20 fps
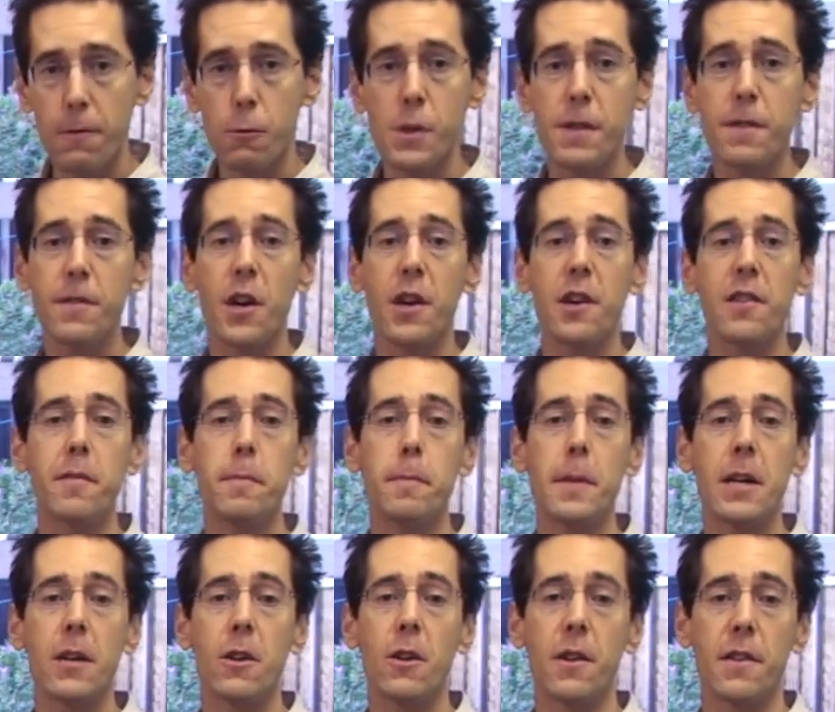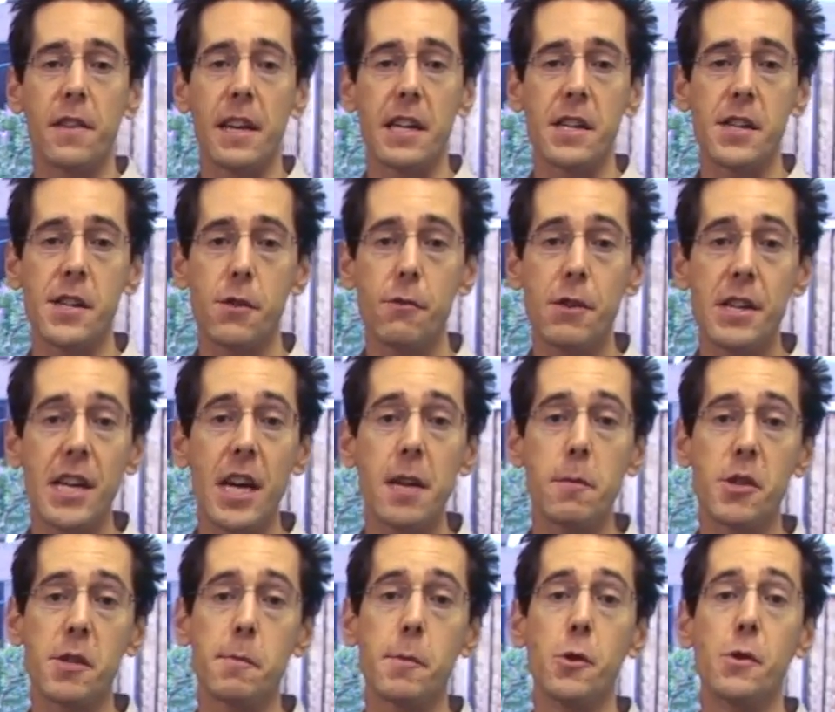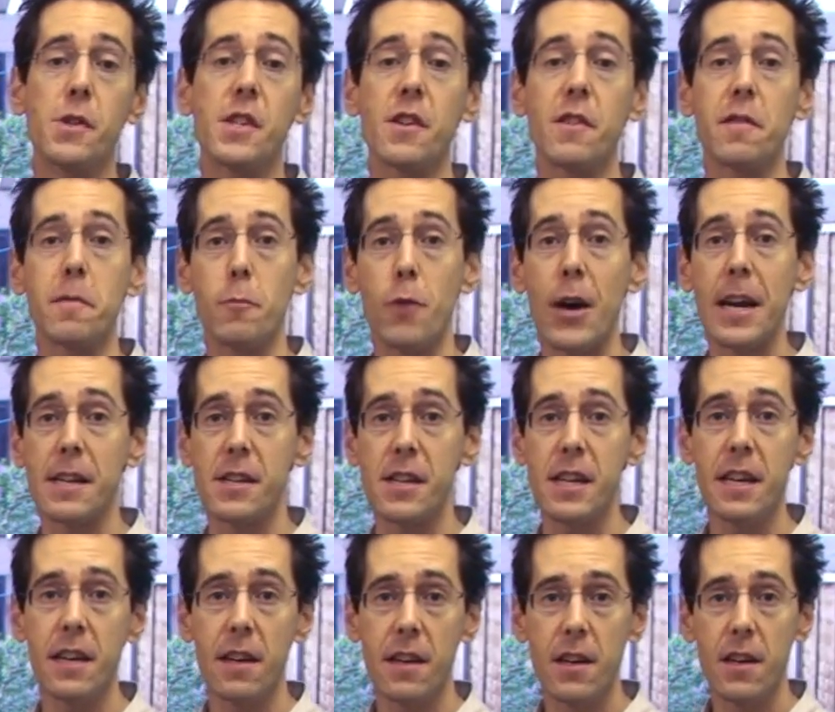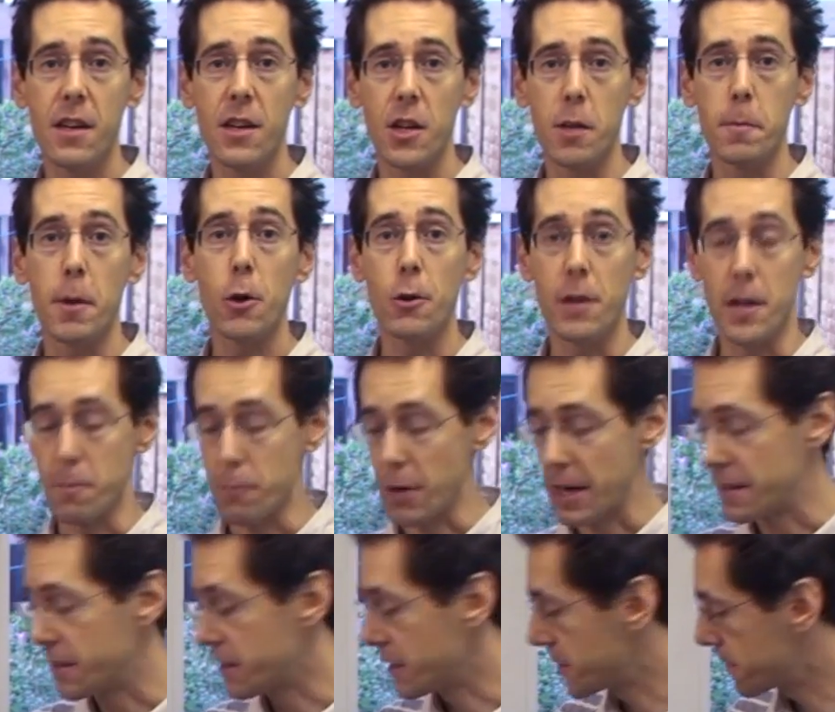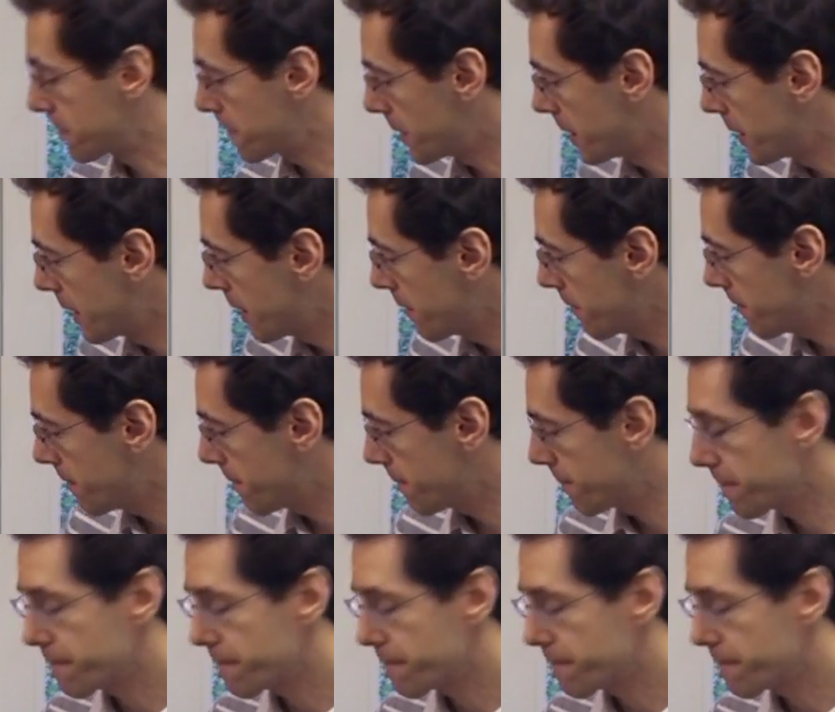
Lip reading: 45 ml, that's 3 tablespoons of brandy. Napoleon brandy is fine.